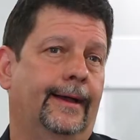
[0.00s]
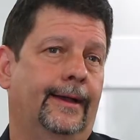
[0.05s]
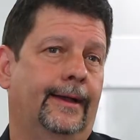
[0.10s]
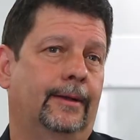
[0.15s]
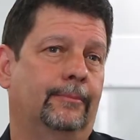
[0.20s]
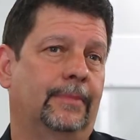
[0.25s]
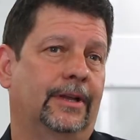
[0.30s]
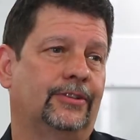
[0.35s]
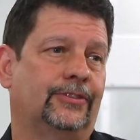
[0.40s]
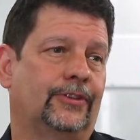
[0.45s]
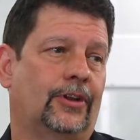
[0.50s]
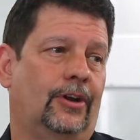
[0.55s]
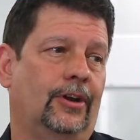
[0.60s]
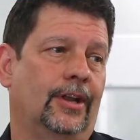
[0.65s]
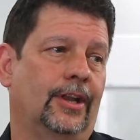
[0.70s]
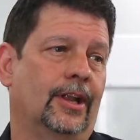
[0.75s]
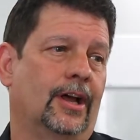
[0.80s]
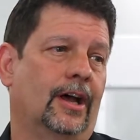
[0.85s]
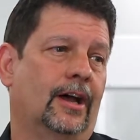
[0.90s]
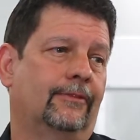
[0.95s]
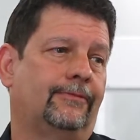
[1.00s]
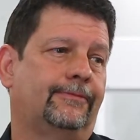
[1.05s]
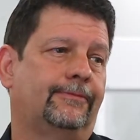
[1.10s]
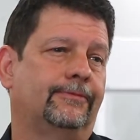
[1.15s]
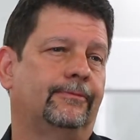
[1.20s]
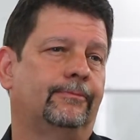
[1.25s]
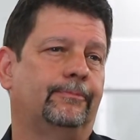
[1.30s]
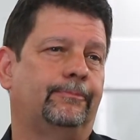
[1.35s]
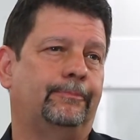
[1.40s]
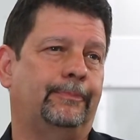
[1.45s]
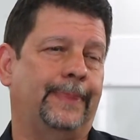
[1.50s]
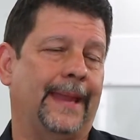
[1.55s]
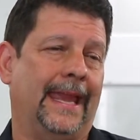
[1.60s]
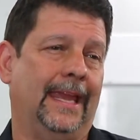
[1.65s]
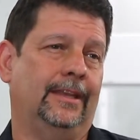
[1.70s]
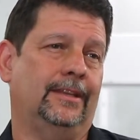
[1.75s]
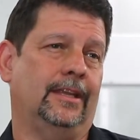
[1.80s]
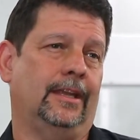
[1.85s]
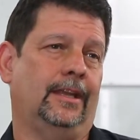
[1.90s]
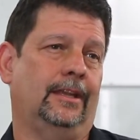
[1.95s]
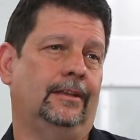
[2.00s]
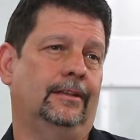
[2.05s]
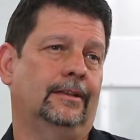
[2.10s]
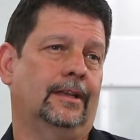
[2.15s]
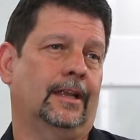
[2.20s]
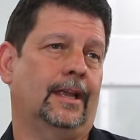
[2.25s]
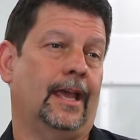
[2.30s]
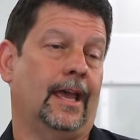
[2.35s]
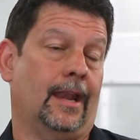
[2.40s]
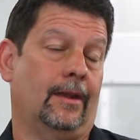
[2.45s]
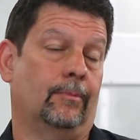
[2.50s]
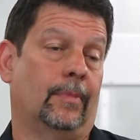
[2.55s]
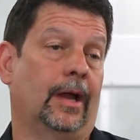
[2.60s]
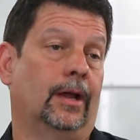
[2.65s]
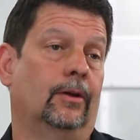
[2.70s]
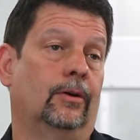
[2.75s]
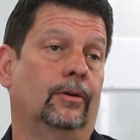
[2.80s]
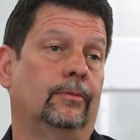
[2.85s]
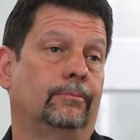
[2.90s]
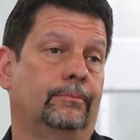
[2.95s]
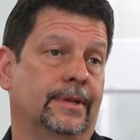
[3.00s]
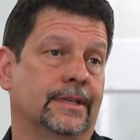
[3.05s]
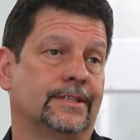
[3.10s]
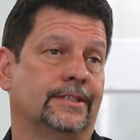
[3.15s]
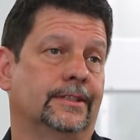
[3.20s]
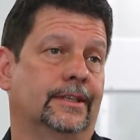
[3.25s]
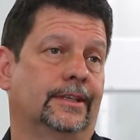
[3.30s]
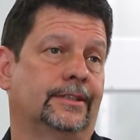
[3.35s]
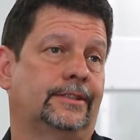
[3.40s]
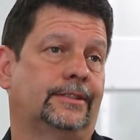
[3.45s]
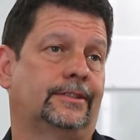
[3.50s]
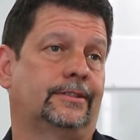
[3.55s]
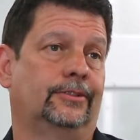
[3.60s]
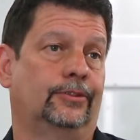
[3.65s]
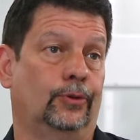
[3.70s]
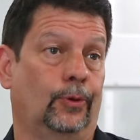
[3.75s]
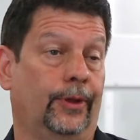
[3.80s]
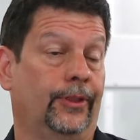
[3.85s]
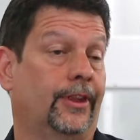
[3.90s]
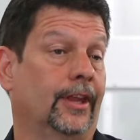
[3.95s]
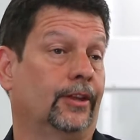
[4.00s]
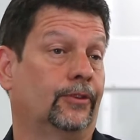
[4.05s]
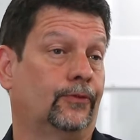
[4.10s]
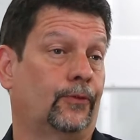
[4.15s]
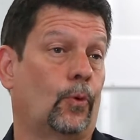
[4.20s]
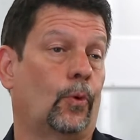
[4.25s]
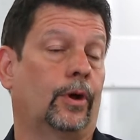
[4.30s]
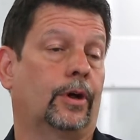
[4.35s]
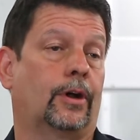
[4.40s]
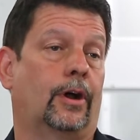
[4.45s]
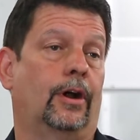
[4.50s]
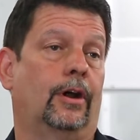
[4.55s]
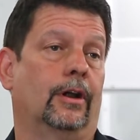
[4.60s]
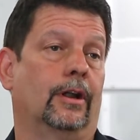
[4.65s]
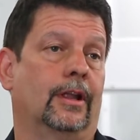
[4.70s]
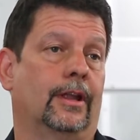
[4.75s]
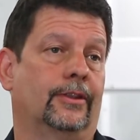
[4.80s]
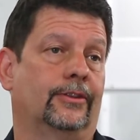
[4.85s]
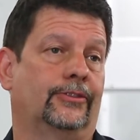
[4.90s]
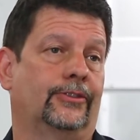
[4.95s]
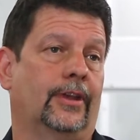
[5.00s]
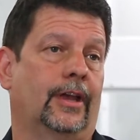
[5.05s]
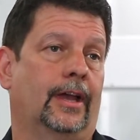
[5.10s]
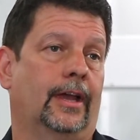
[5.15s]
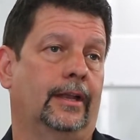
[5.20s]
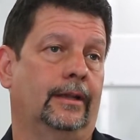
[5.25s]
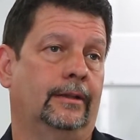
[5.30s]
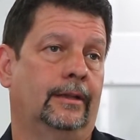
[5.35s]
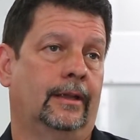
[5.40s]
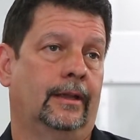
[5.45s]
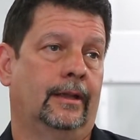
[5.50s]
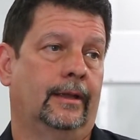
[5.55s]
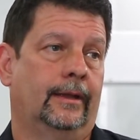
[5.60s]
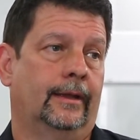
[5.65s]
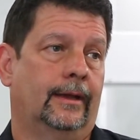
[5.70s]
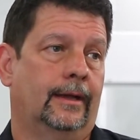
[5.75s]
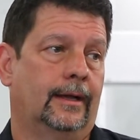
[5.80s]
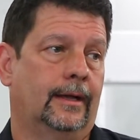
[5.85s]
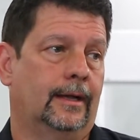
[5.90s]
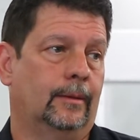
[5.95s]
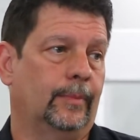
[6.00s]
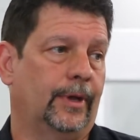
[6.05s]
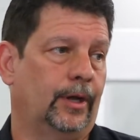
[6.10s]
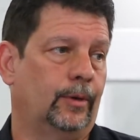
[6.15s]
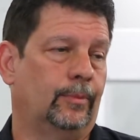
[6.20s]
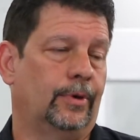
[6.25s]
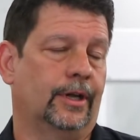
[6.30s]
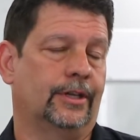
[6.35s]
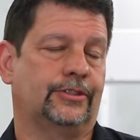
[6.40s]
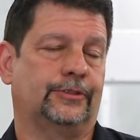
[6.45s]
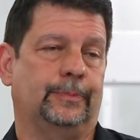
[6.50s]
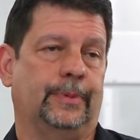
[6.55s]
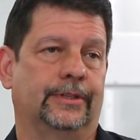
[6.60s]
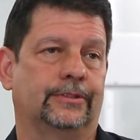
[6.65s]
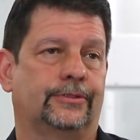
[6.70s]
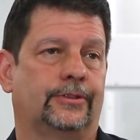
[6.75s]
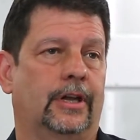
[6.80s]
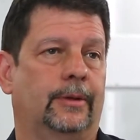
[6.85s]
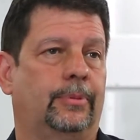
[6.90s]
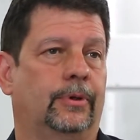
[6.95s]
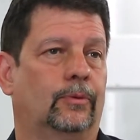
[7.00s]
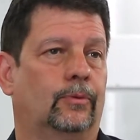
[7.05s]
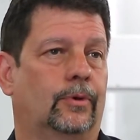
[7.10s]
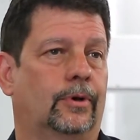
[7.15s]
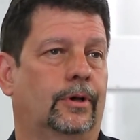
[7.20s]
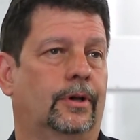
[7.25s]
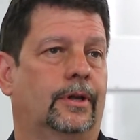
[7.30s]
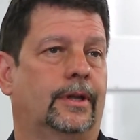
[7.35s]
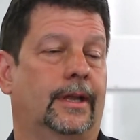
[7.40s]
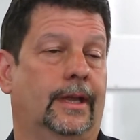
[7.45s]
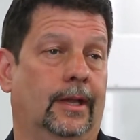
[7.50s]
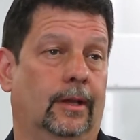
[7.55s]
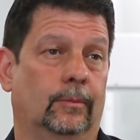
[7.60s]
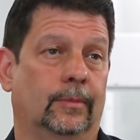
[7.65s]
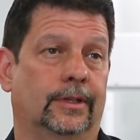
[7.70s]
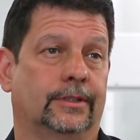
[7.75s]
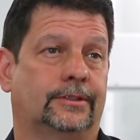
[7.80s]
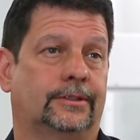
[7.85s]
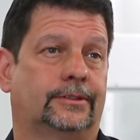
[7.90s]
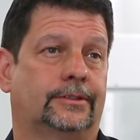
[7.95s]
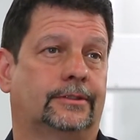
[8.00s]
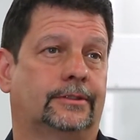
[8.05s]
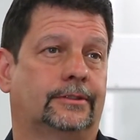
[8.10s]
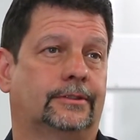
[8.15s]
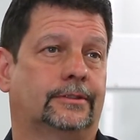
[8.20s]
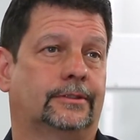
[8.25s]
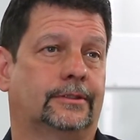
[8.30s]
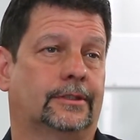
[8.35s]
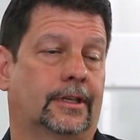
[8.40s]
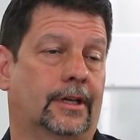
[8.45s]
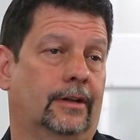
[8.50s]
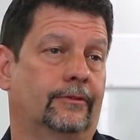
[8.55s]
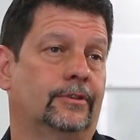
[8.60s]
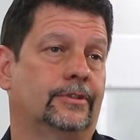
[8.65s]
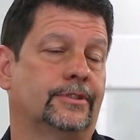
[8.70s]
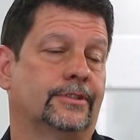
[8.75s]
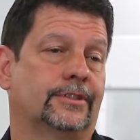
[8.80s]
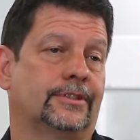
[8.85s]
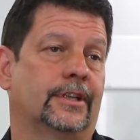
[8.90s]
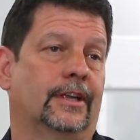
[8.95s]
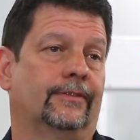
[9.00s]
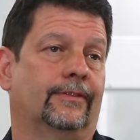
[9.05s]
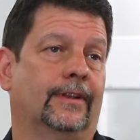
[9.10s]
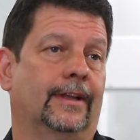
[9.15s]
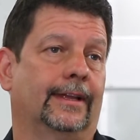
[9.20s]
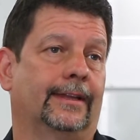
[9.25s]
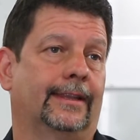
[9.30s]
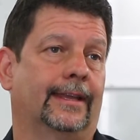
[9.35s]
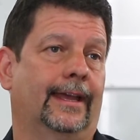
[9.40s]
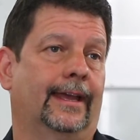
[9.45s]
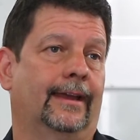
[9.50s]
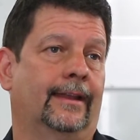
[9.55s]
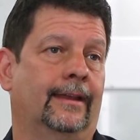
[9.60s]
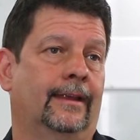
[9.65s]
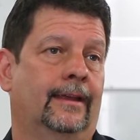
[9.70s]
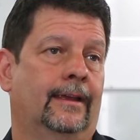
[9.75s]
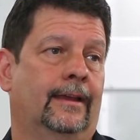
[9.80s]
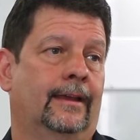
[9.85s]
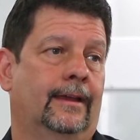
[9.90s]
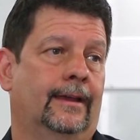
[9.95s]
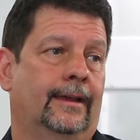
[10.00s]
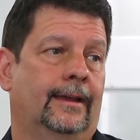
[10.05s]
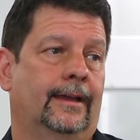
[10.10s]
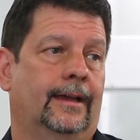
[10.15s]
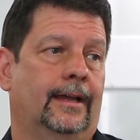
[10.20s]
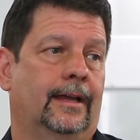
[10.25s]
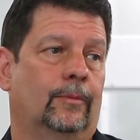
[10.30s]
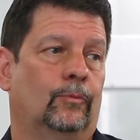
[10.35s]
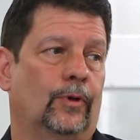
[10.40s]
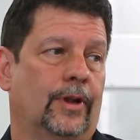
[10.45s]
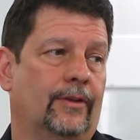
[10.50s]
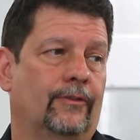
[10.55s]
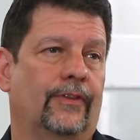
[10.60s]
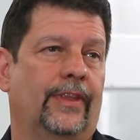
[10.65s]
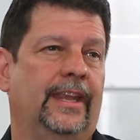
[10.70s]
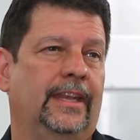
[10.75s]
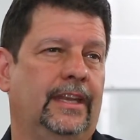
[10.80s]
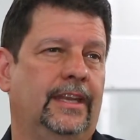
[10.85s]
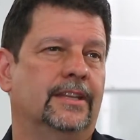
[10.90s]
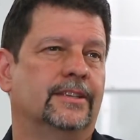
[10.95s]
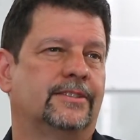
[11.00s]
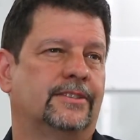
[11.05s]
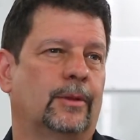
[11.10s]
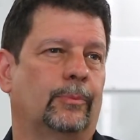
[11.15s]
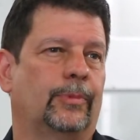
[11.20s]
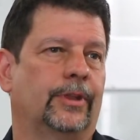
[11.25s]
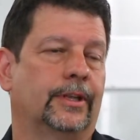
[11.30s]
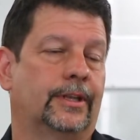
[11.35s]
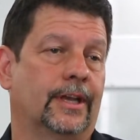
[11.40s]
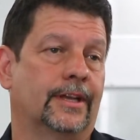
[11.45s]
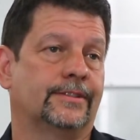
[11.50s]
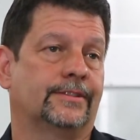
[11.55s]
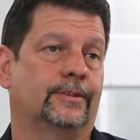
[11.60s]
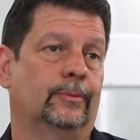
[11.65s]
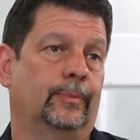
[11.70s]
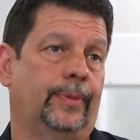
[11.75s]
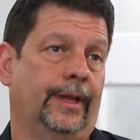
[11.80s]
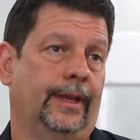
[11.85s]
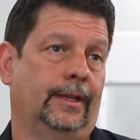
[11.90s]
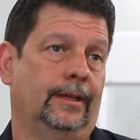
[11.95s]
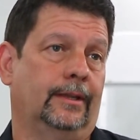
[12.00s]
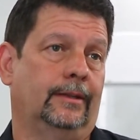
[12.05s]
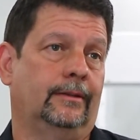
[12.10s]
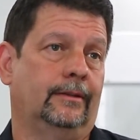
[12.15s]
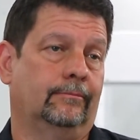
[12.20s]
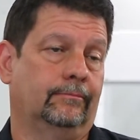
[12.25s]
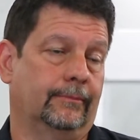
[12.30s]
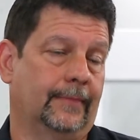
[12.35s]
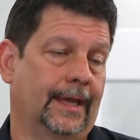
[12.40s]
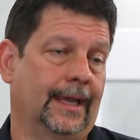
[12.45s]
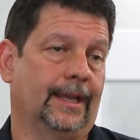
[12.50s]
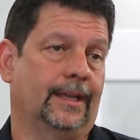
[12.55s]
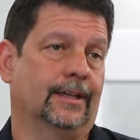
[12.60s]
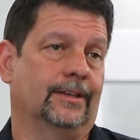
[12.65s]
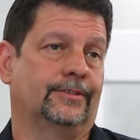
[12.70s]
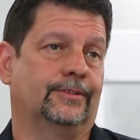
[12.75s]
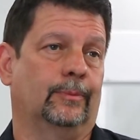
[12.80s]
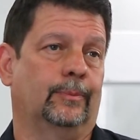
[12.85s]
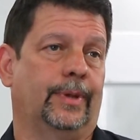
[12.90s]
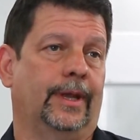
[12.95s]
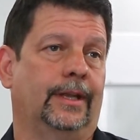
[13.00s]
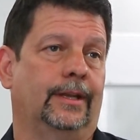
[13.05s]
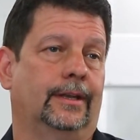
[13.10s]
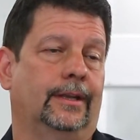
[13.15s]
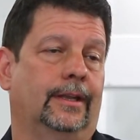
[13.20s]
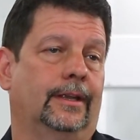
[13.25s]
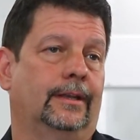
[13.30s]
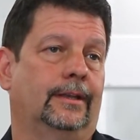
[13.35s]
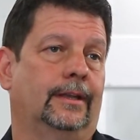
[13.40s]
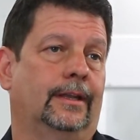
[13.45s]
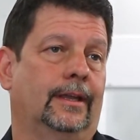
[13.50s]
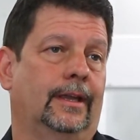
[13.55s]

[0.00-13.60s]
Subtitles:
I started off painting out of my own business, doing things for Karl on the side. Airbrush, pinstriping work, helmets, covers and stuff like that. Whenever they needed something custom painted, I custom painted it.